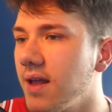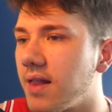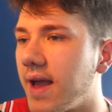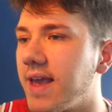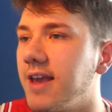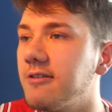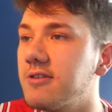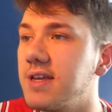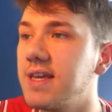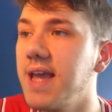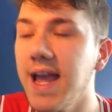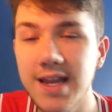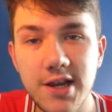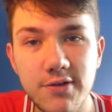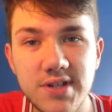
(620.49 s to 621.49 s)
Like, you're
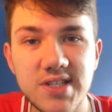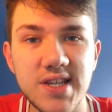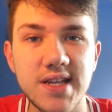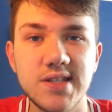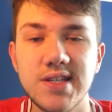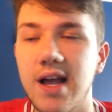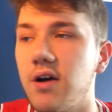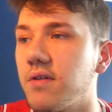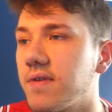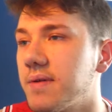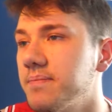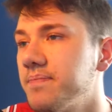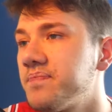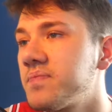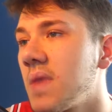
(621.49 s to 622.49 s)
getting your assists out of him.